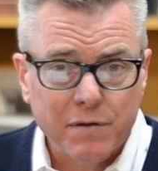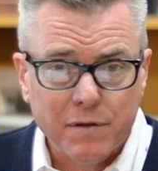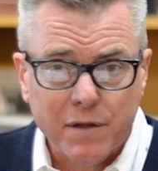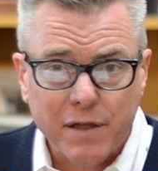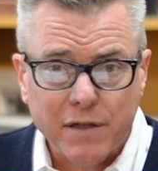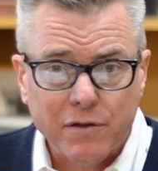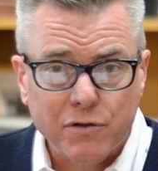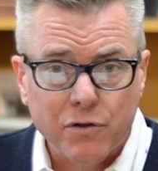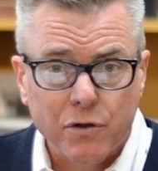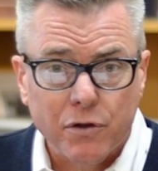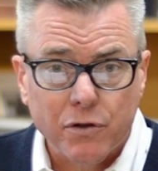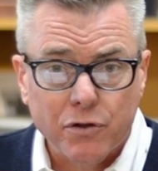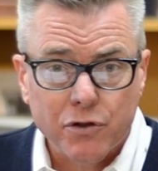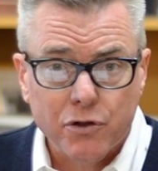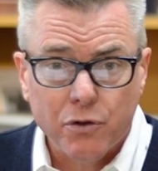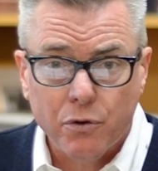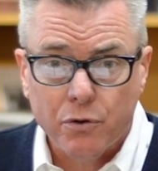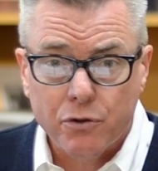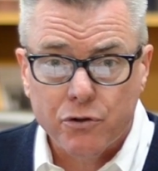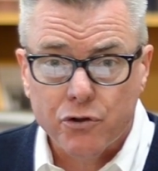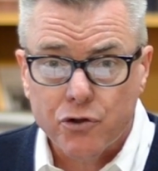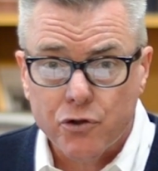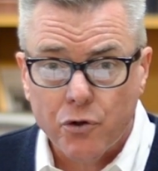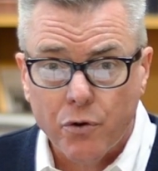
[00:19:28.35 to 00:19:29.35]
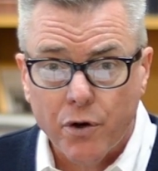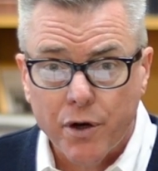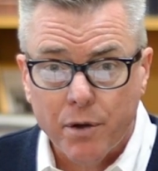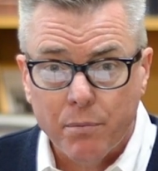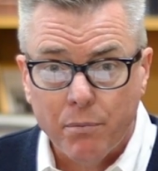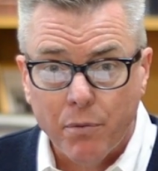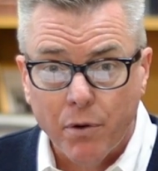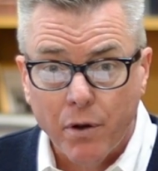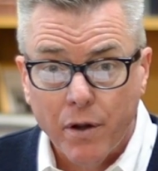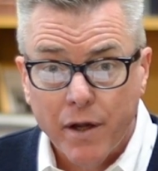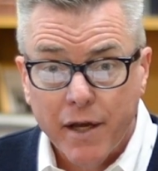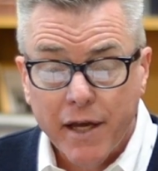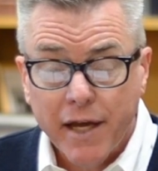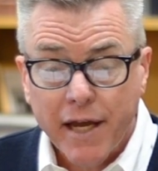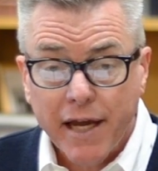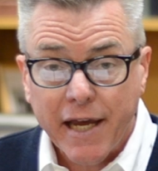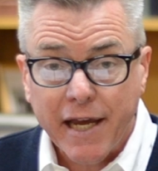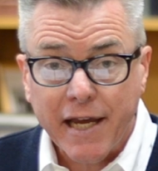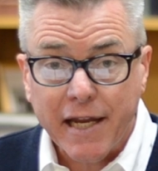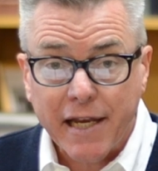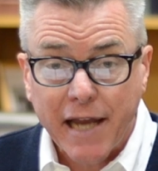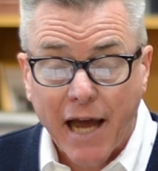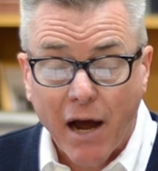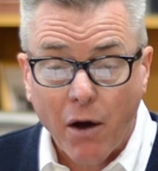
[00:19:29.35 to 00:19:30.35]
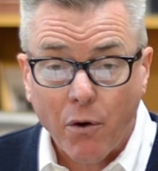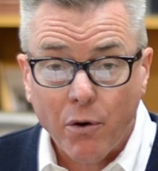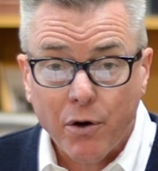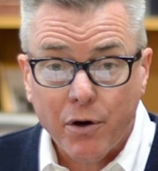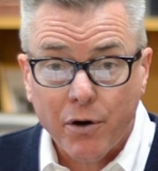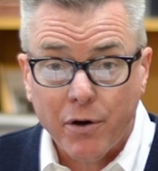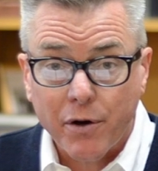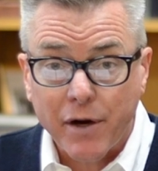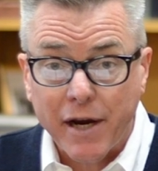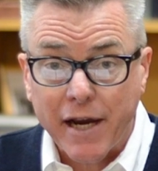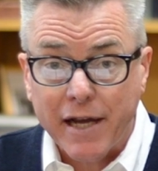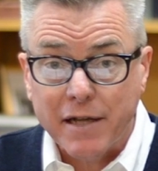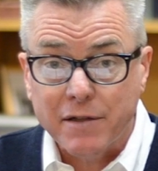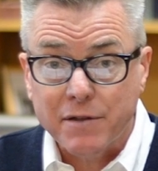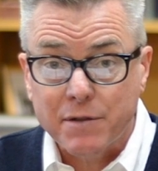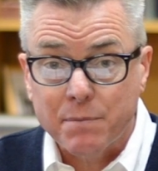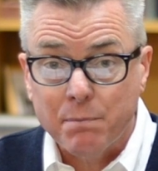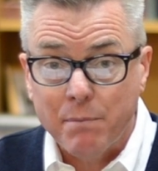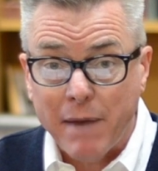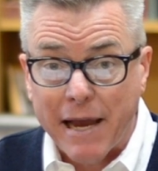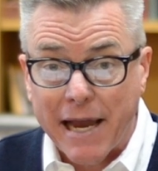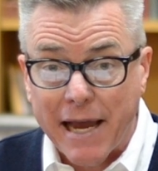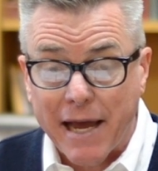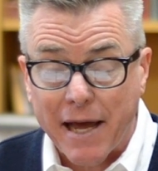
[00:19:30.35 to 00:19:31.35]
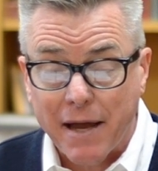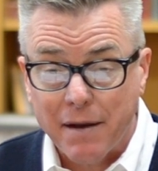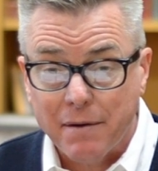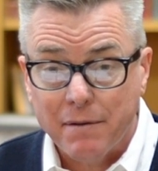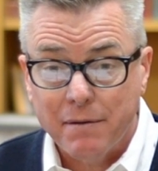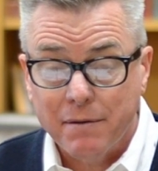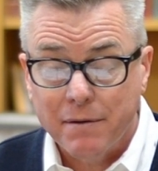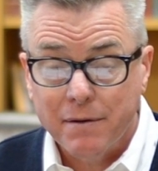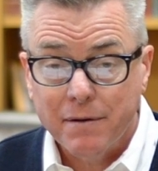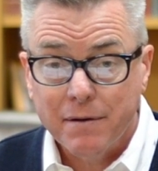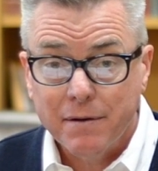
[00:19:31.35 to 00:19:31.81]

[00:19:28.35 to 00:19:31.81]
things that are so enjoyable, he now creates man